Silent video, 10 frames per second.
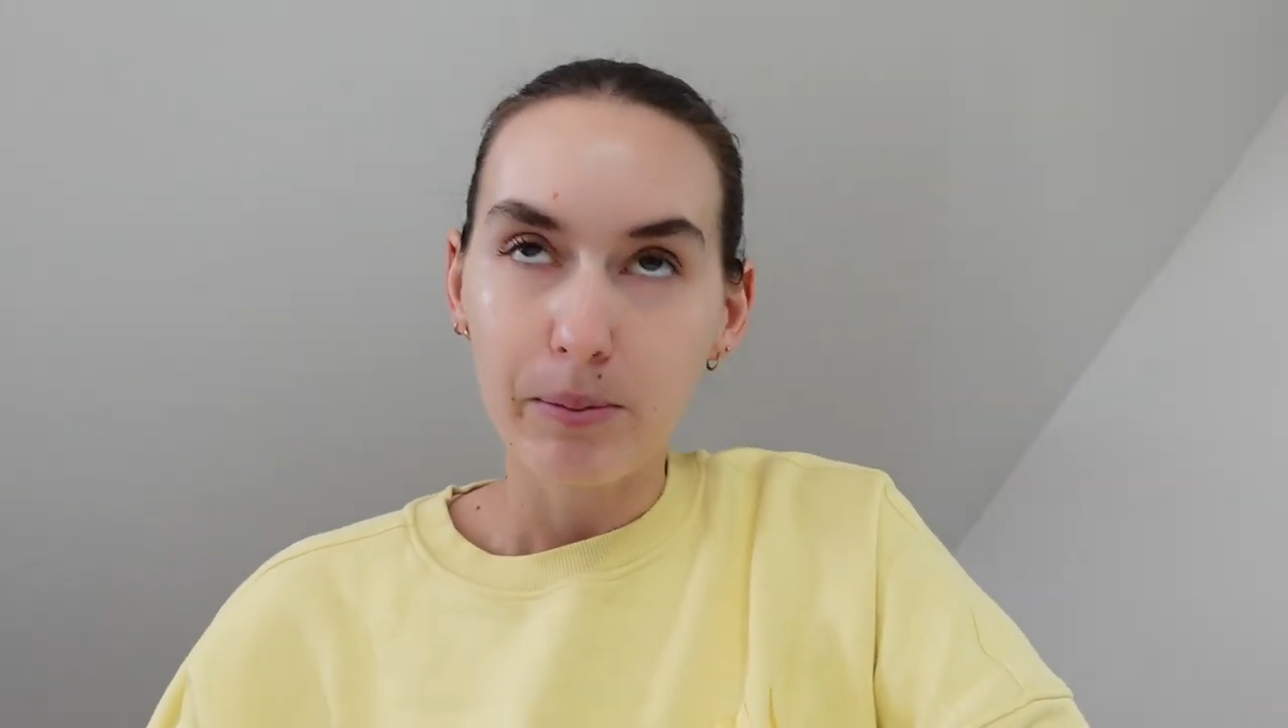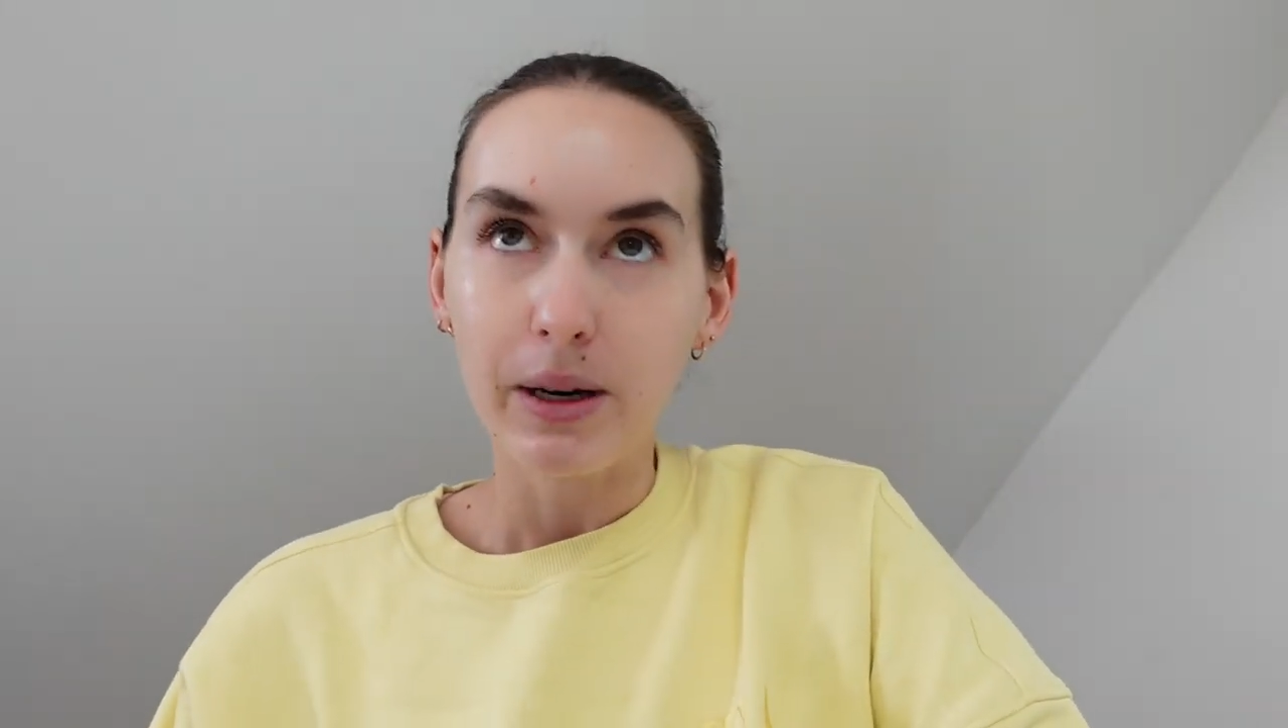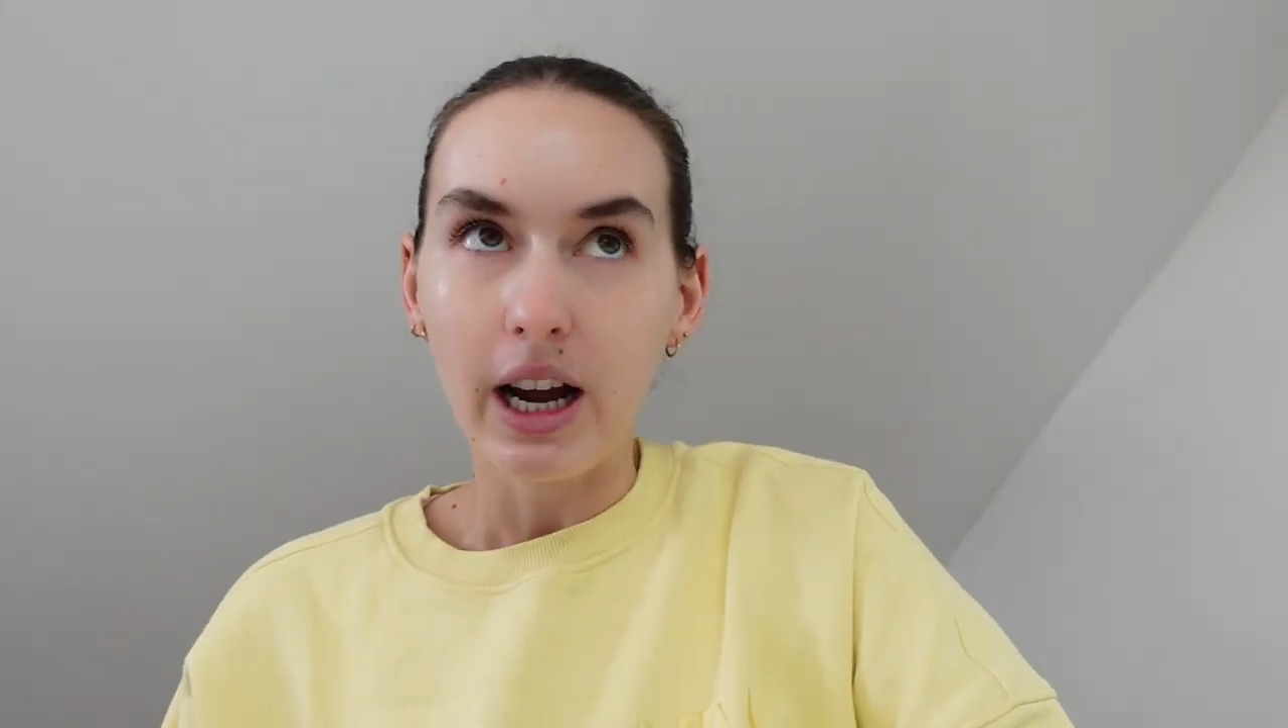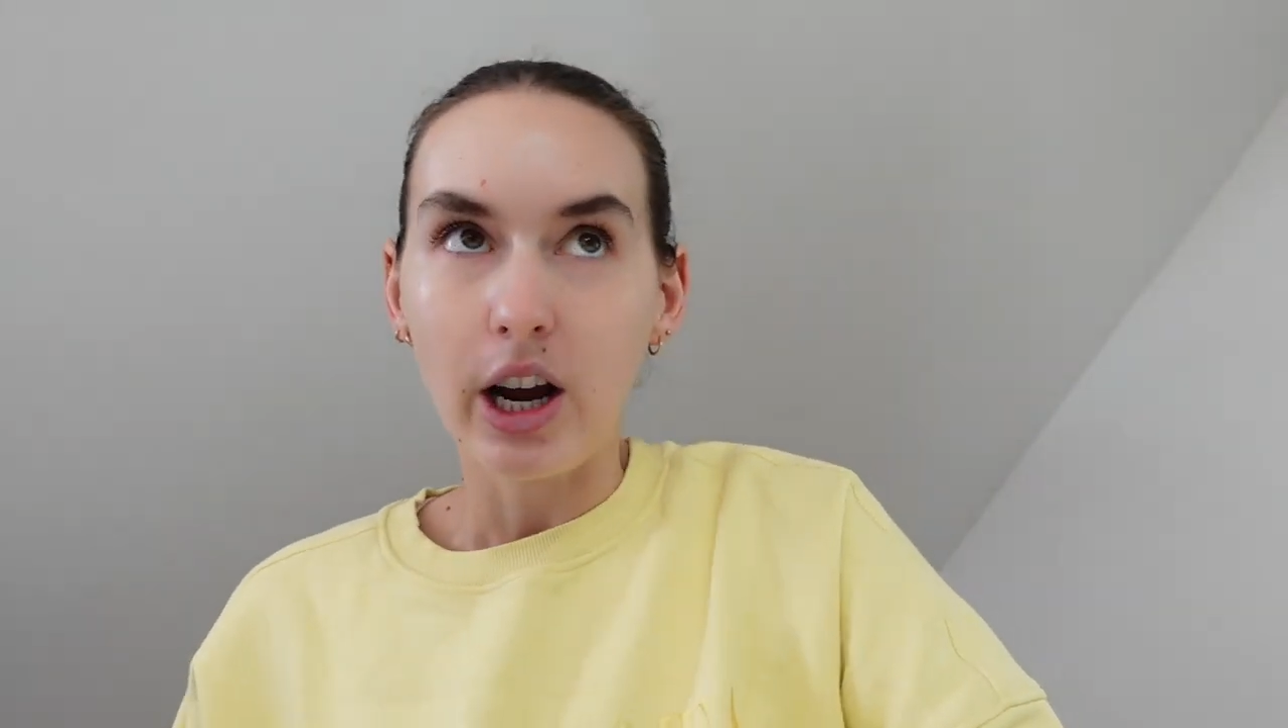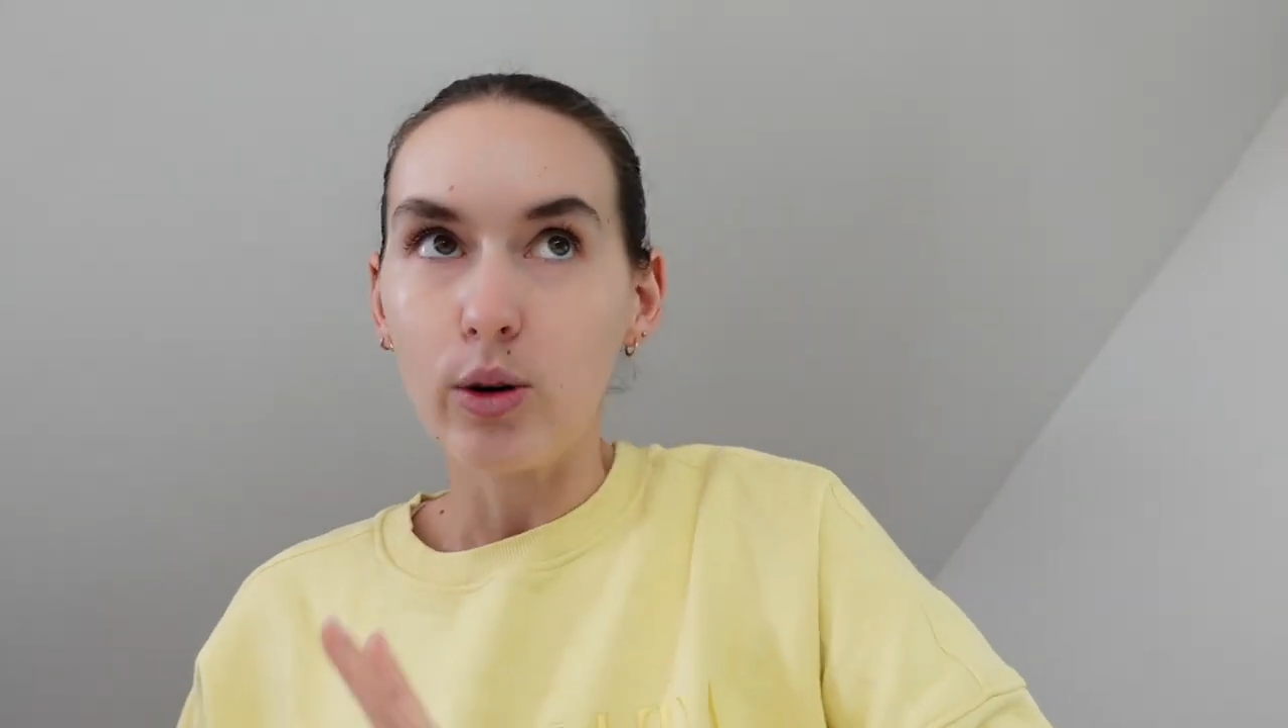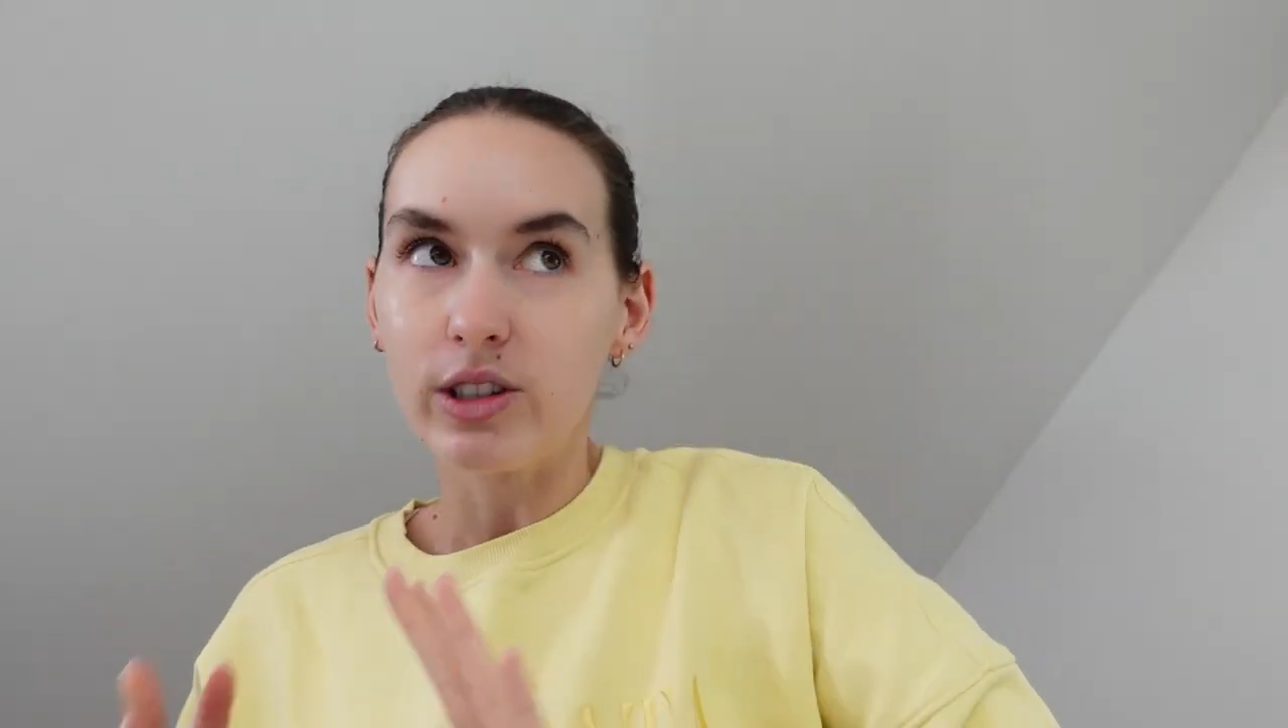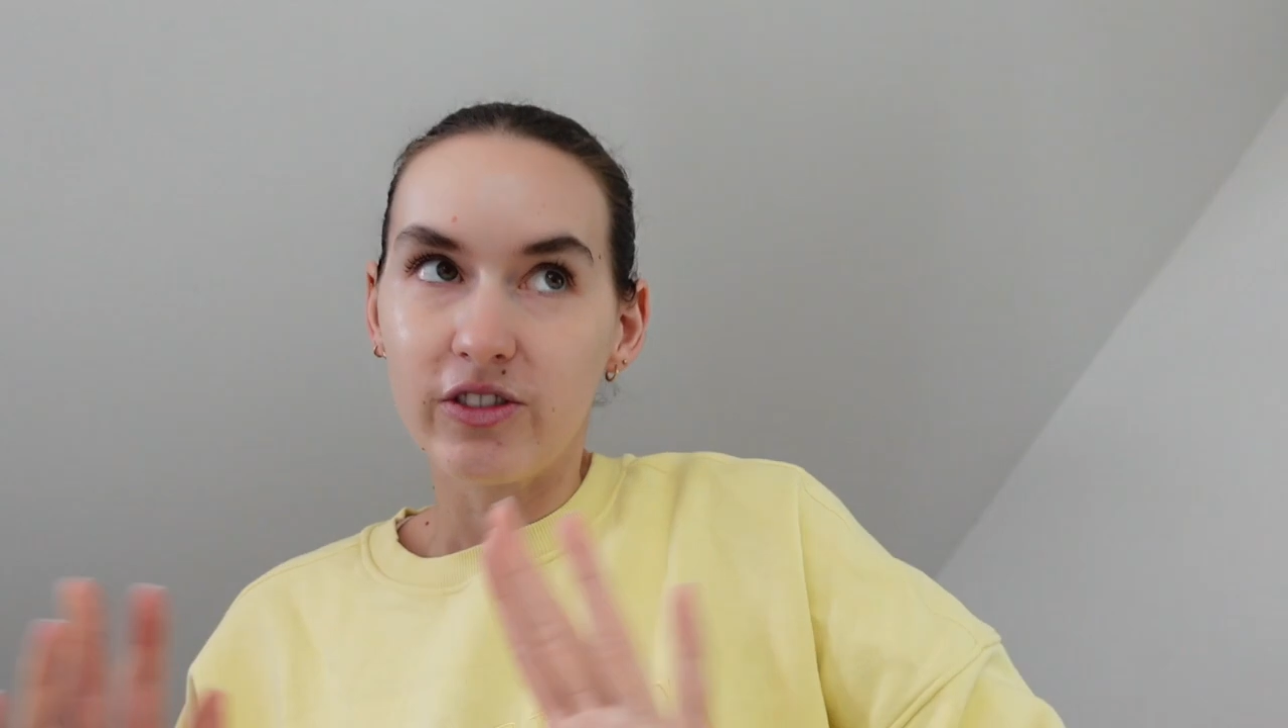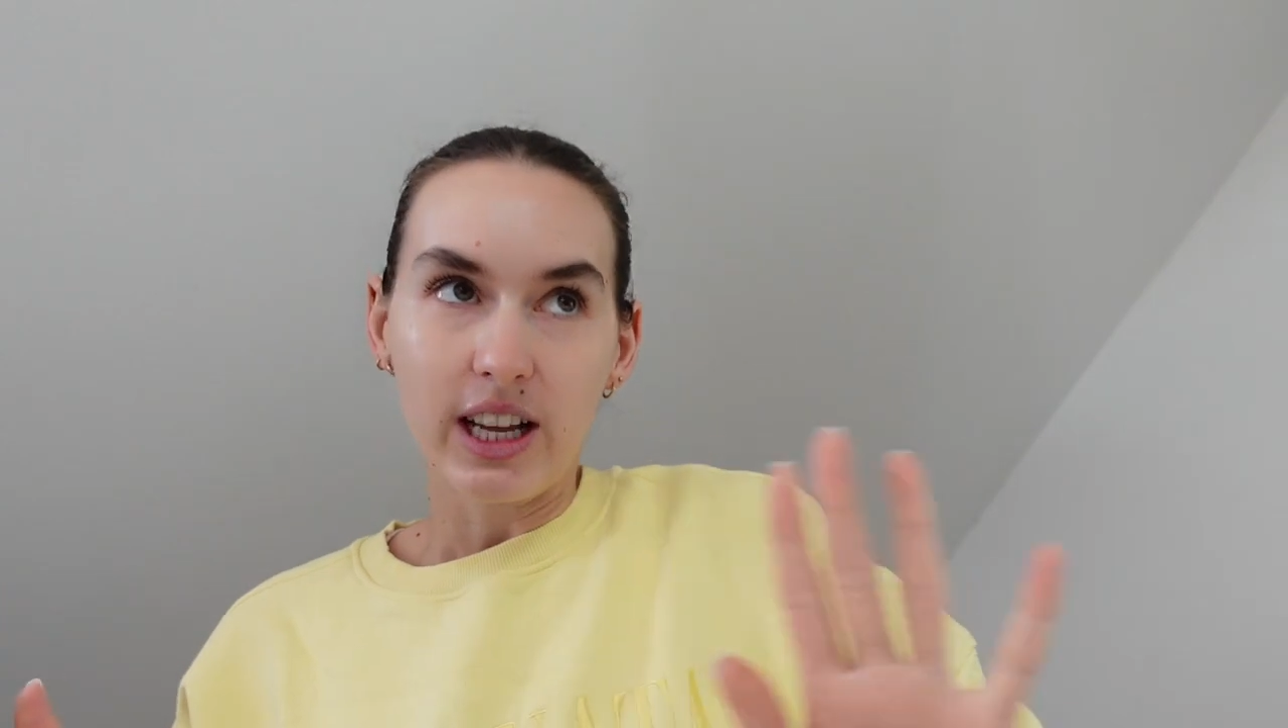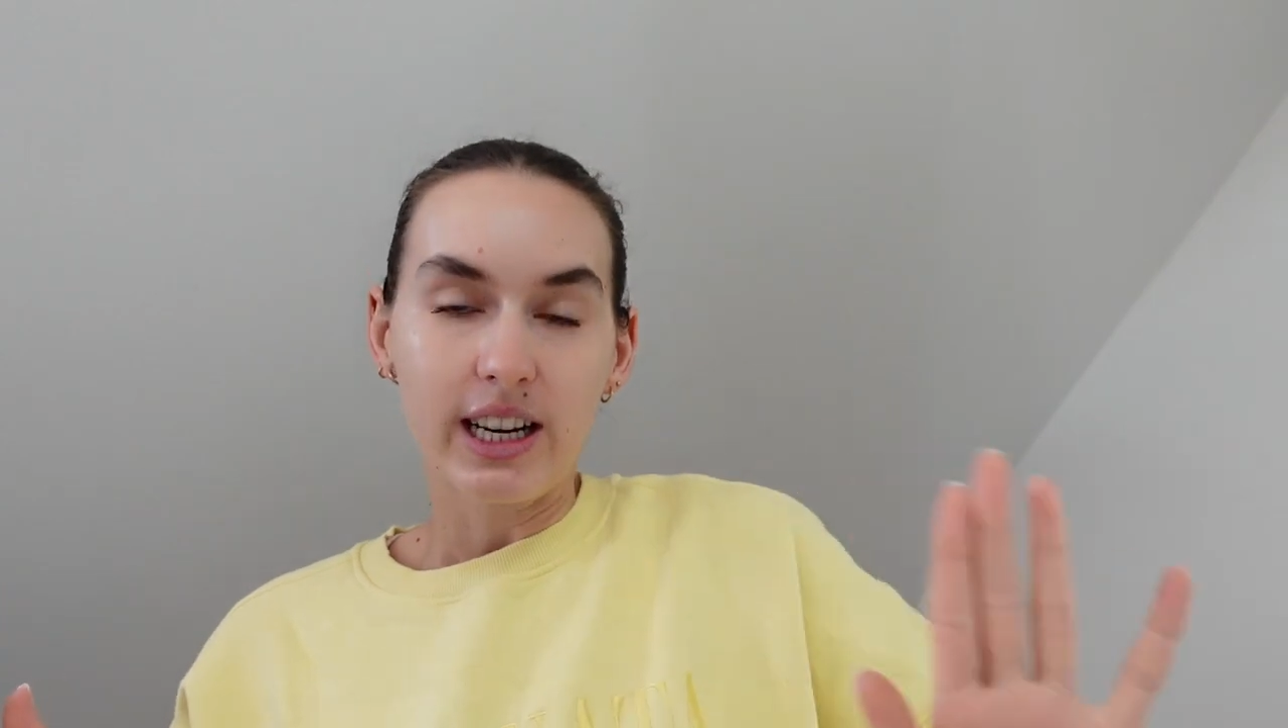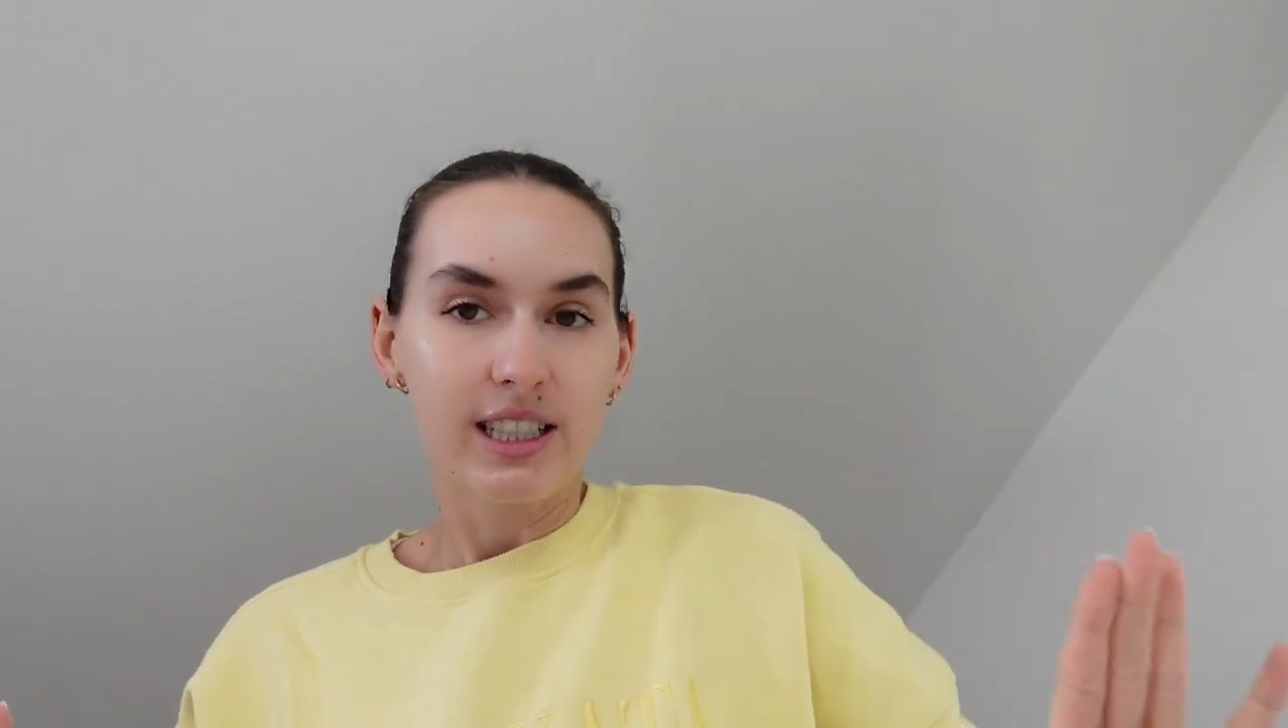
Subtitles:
but I always feel like